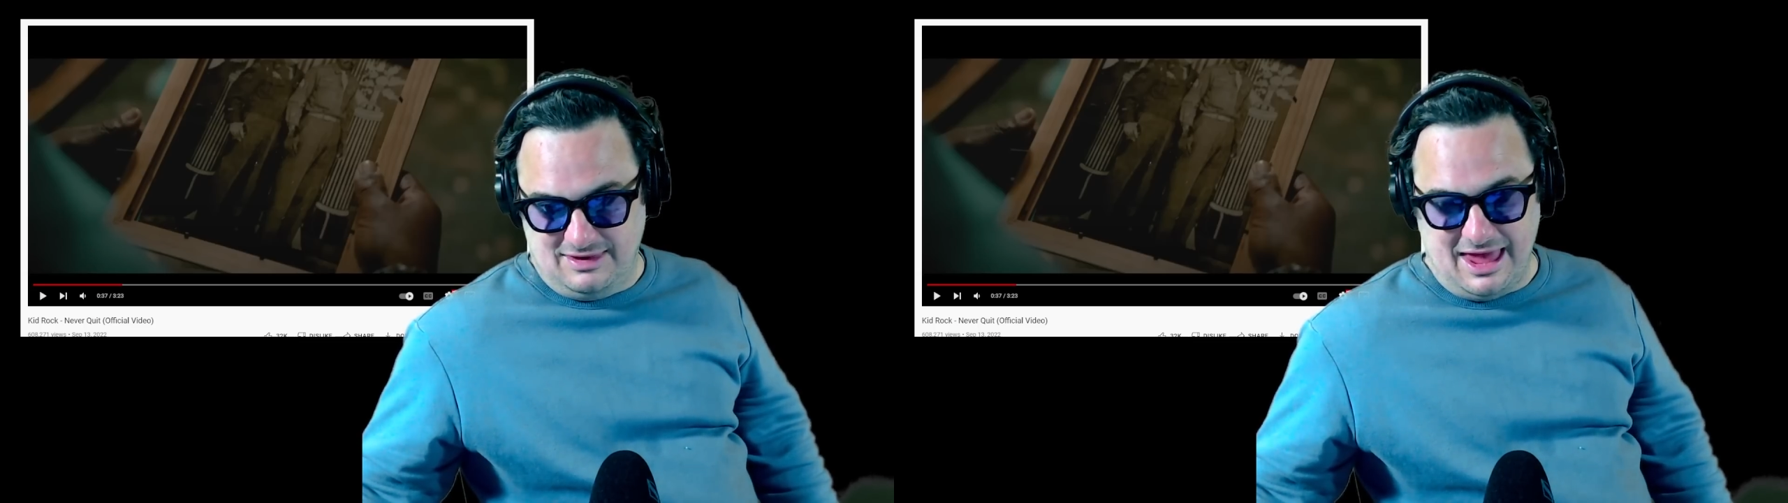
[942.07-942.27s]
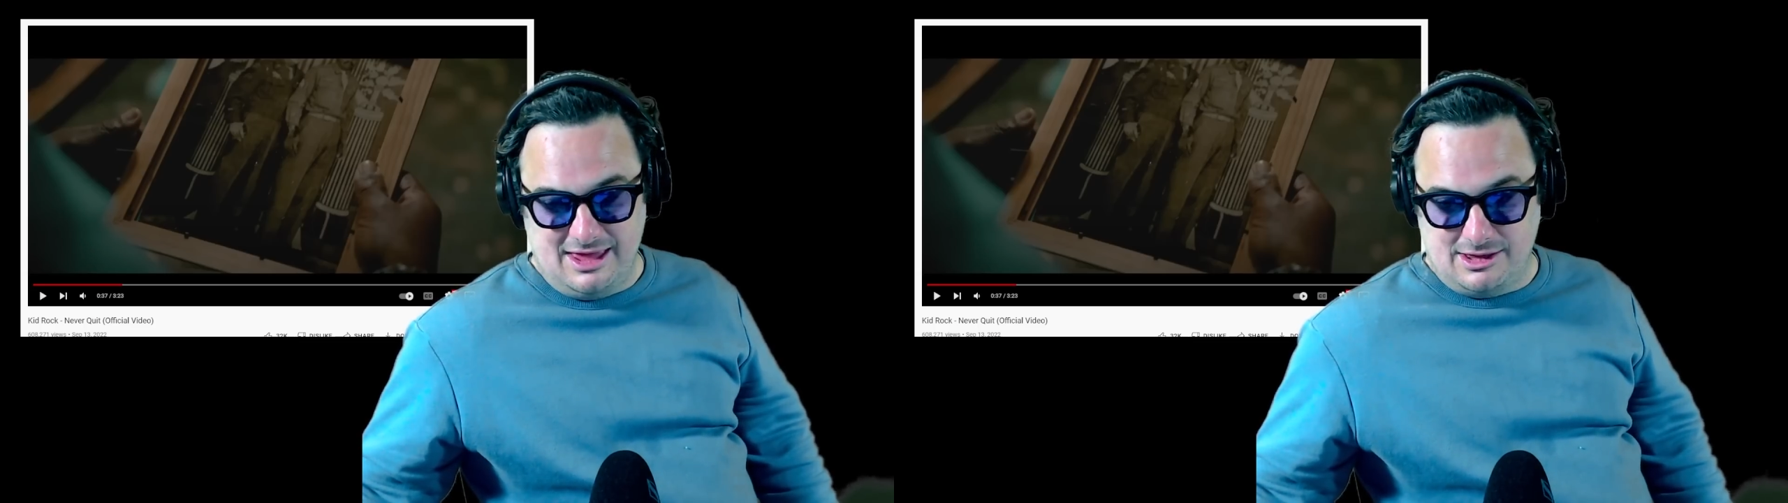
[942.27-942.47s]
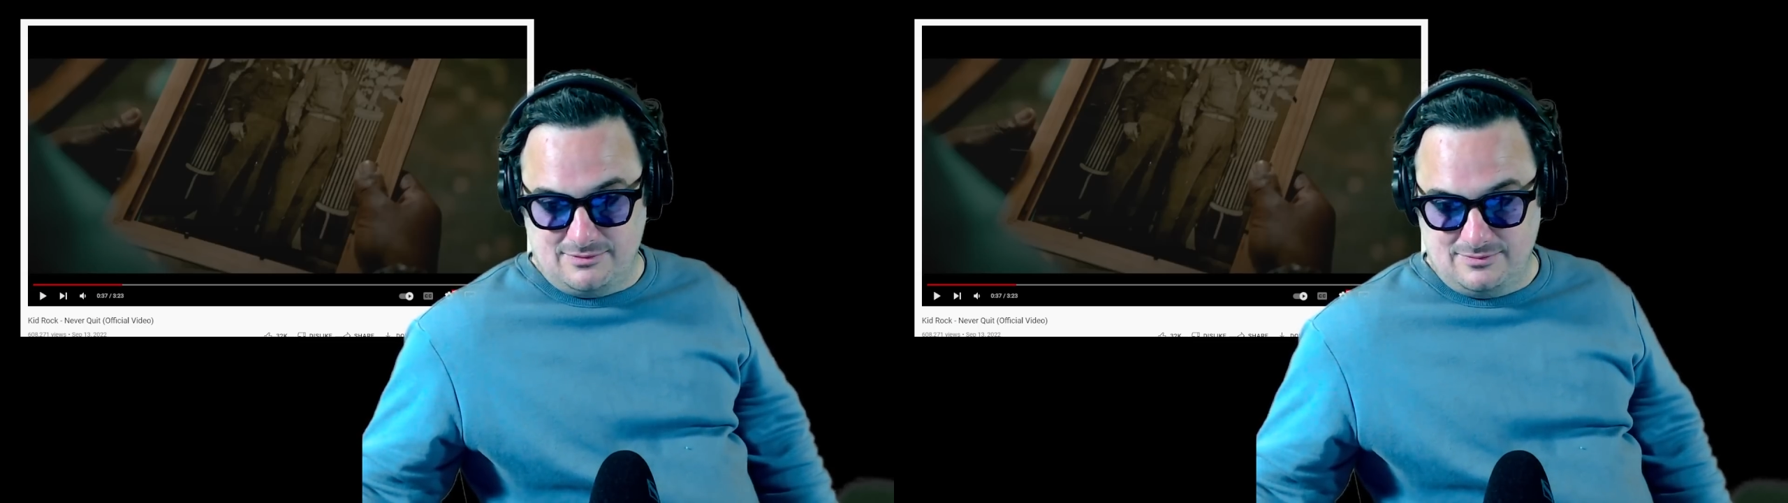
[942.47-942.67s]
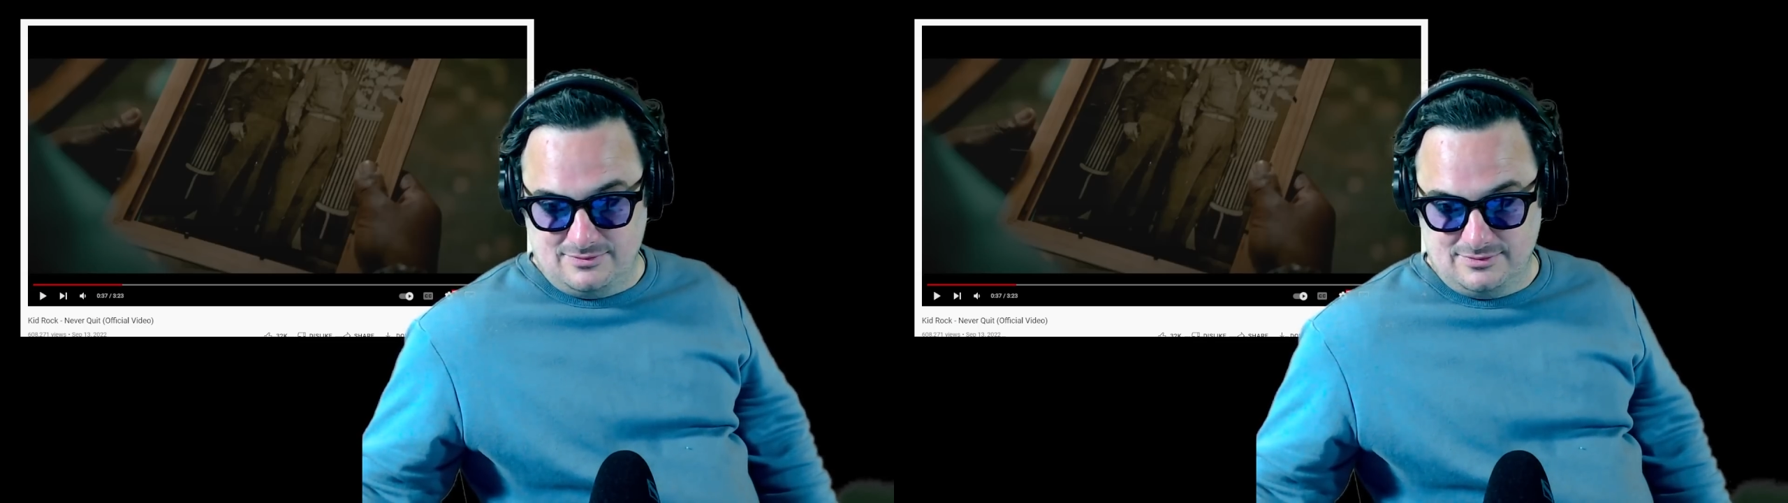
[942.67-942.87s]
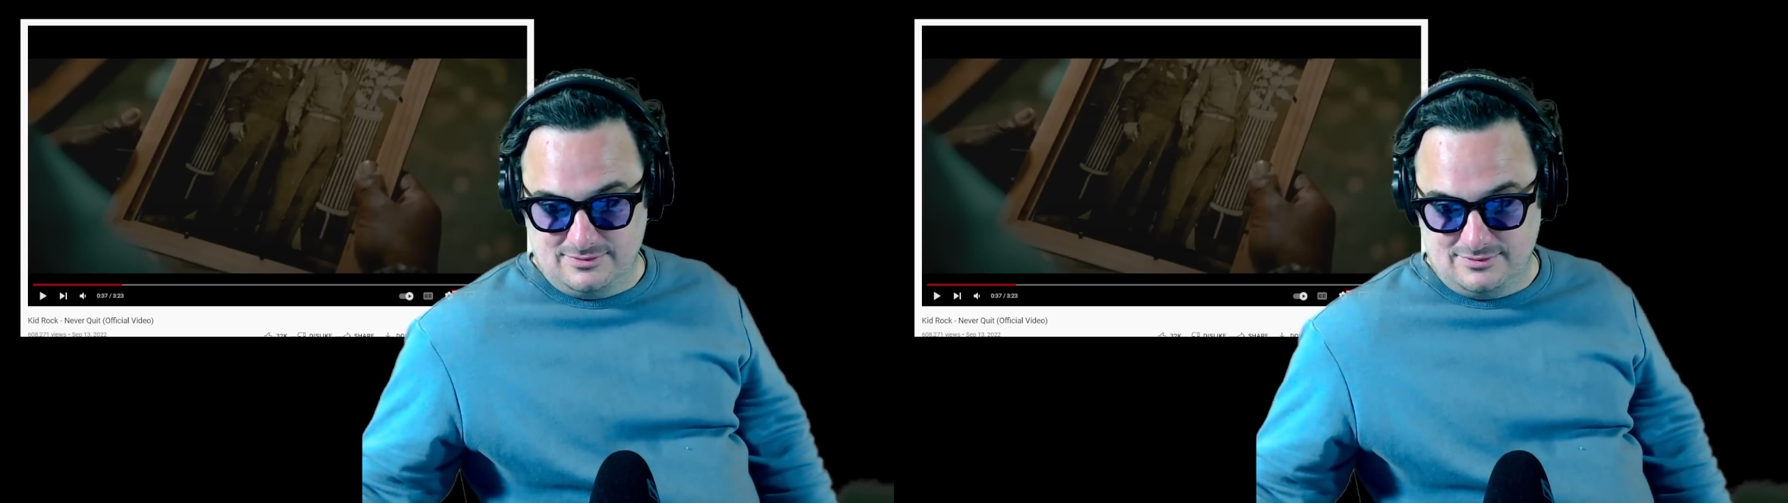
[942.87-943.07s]
take
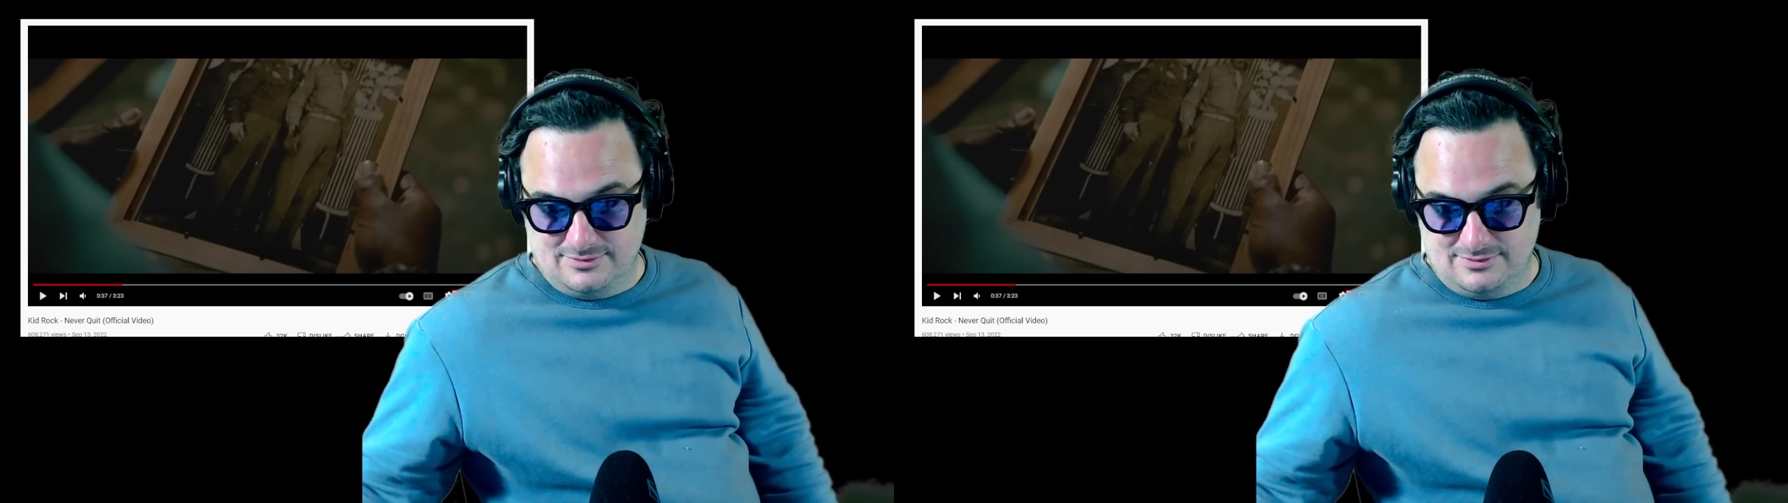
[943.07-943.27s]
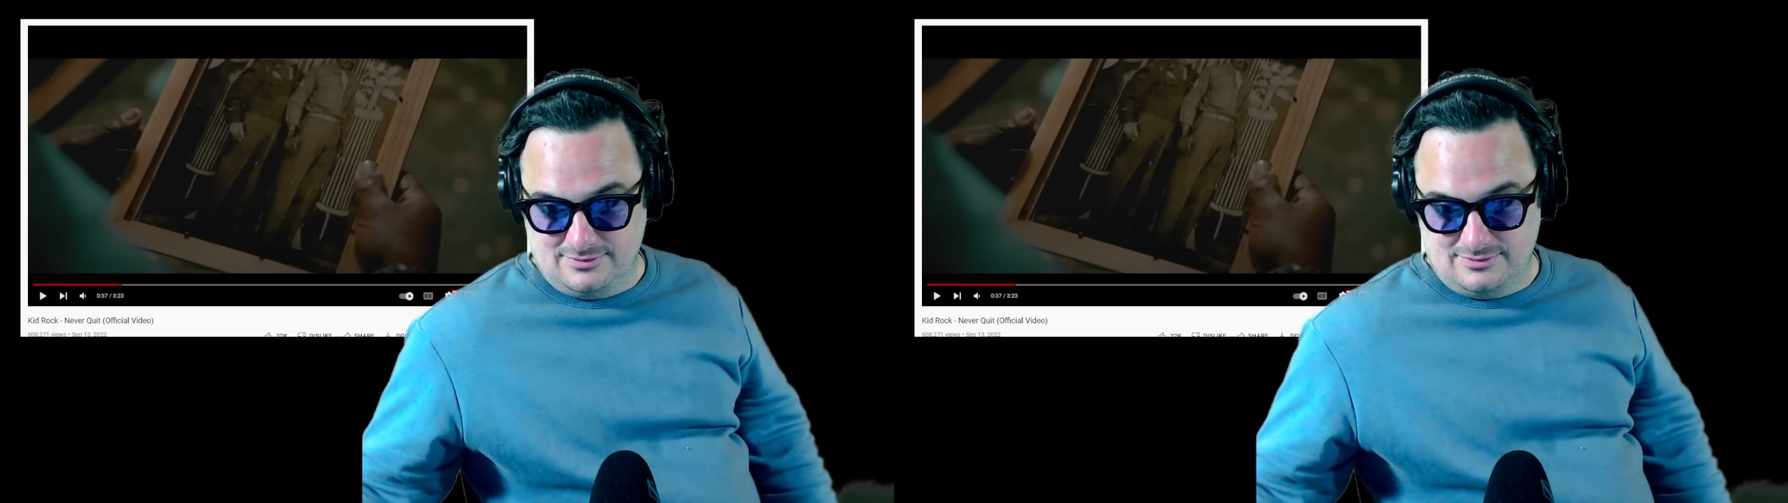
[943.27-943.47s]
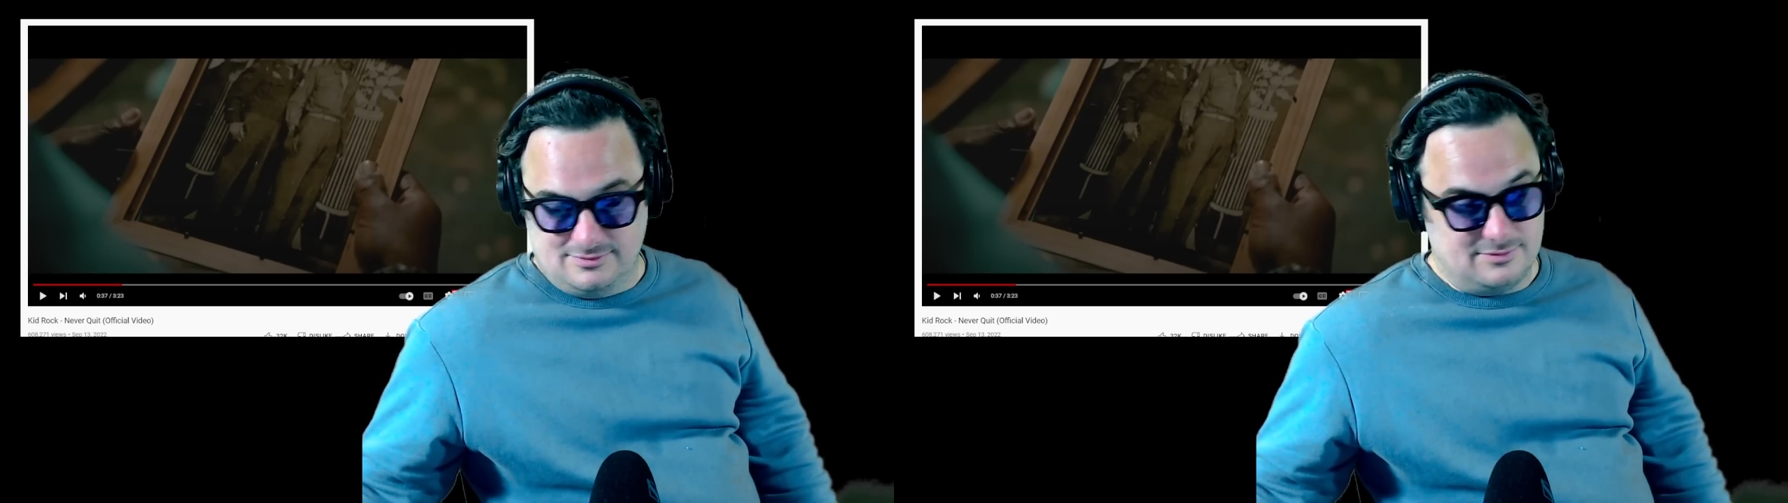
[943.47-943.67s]
Uber cars.